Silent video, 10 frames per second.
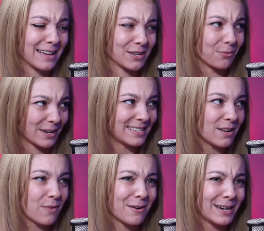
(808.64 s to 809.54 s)
has a
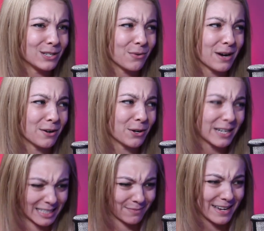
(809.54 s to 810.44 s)
reason? Why would he do it on
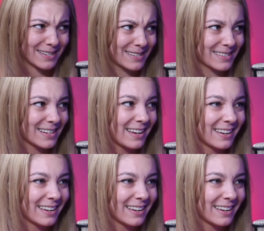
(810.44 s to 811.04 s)
Christmas?